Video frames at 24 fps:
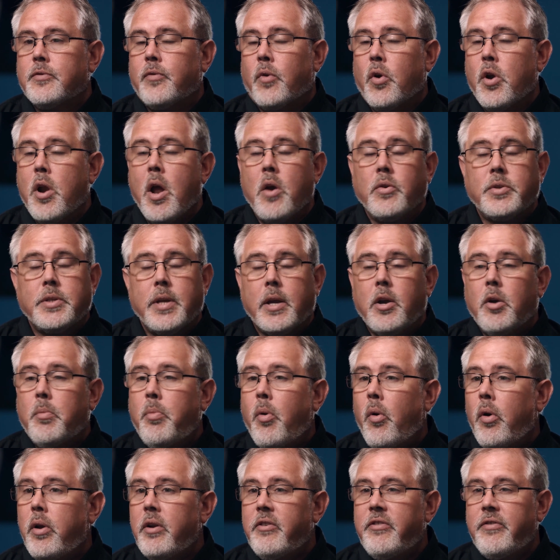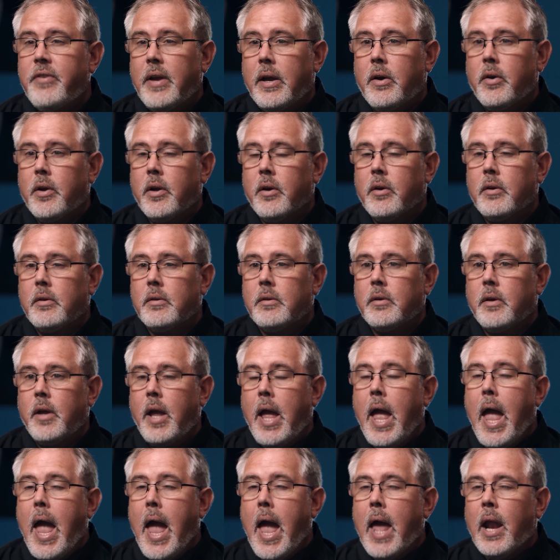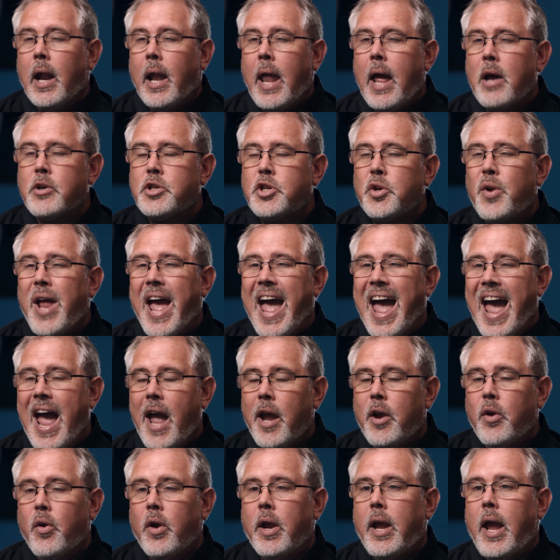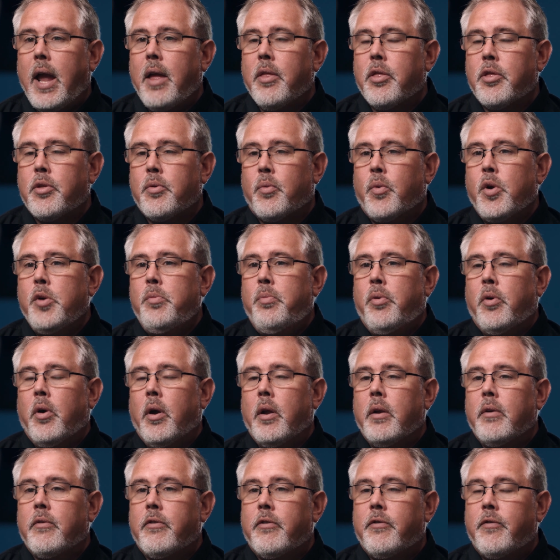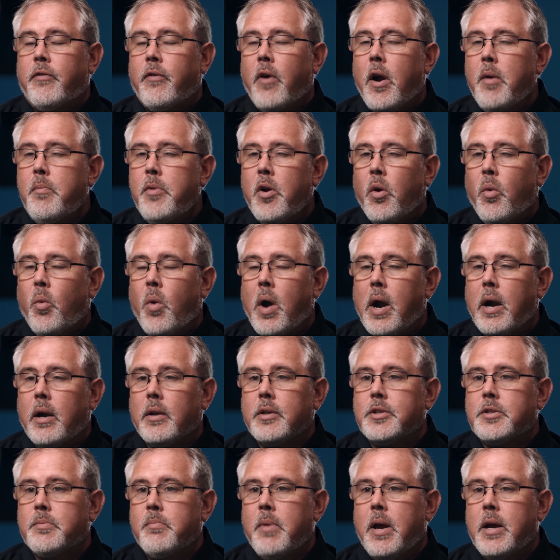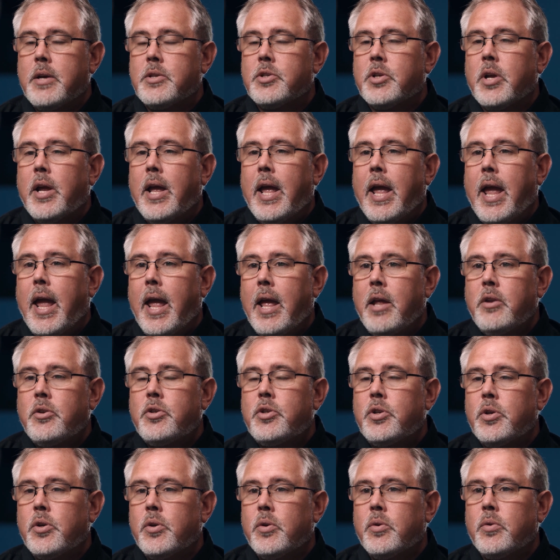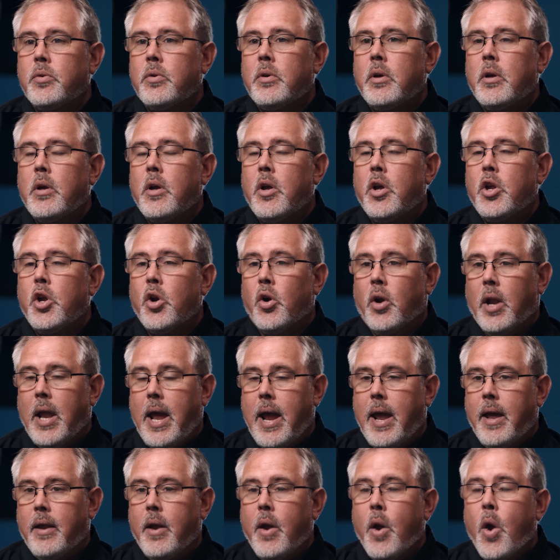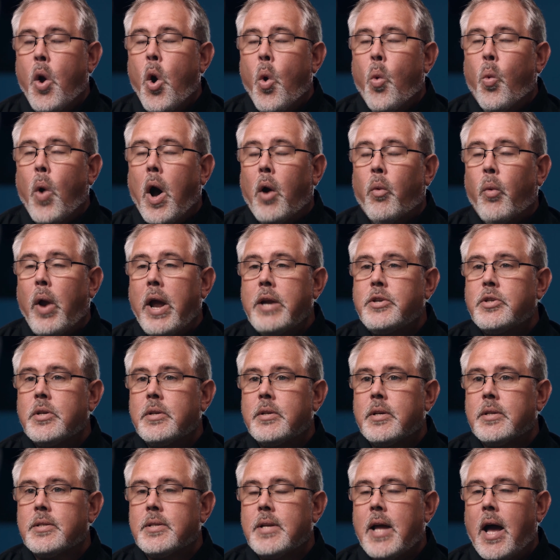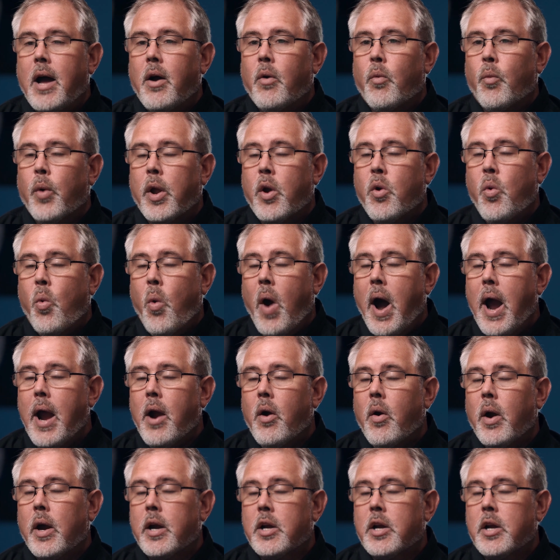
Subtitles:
for no single point of failure. It allows you to aggregate throughput from your wireless mesh into your LAN. While Rajant does not require a